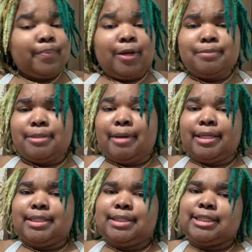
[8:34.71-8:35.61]
I'm talking
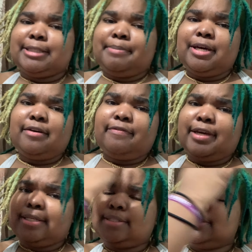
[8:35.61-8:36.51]
about this is bare
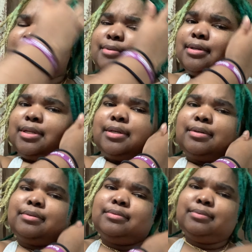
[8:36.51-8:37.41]
face too. Hold on.